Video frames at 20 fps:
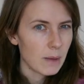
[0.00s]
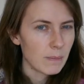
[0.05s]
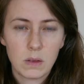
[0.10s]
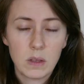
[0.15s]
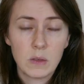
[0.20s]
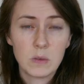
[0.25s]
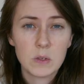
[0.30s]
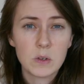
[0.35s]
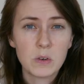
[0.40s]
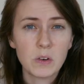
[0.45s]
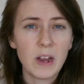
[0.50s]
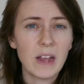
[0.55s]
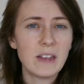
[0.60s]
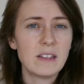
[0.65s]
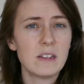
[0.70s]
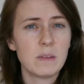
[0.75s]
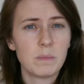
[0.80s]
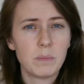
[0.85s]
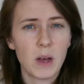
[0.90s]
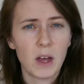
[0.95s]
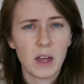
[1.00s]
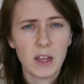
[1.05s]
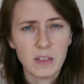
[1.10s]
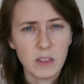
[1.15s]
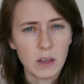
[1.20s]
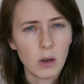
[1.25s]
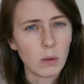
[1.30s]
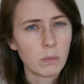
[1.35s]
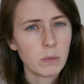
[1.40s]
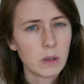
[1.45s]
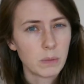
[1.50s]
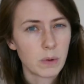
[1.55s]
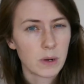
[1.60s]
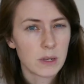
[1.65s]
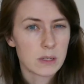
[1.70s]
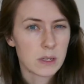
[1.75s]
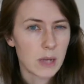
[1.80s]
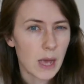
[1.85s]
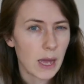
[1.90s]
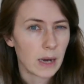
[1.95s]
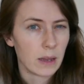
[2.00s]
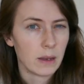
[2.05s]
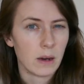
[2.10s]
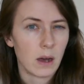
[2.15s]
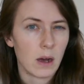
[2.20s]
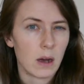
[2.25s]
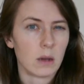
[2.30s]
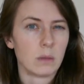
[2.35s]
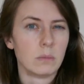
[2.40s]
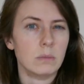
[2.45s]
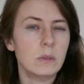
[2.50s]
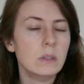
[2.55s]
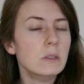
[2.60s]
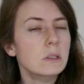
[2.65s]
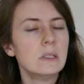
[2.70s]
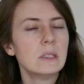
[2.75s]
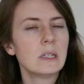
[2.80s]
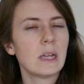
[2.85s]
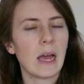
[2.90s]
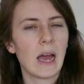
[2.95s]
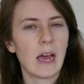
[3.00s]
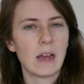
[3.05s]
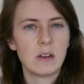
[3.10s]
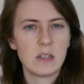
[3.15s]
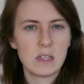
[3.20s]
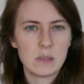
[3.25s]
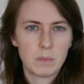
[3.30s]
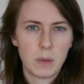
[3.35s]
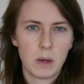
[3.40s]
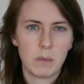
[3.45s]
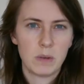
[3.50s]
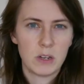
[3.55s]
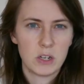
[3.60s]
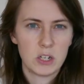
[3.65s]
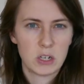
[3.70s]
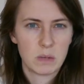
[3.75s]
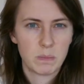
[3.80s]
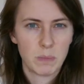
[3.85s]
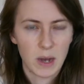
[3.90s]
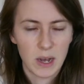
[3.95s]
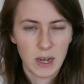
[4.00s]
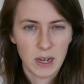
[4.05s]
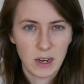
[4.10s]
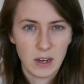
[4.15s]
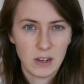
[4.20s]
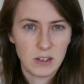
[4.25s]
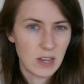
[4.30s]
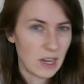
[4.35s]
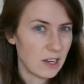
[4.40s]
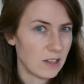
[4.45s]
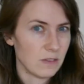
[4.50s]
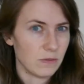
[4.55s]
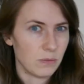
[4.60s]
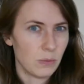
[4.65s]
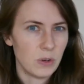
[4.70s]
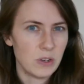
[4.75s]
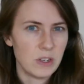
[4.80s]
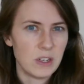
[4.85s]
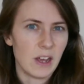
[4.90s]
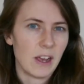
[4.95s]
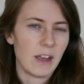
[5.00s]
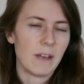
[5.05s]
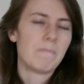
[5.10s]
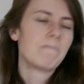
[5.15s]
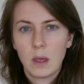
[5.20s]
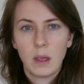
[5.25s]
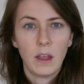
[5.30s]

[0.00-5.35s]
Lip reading: It is created by the omnipresent Alan Moon and is published by Days of Wonder.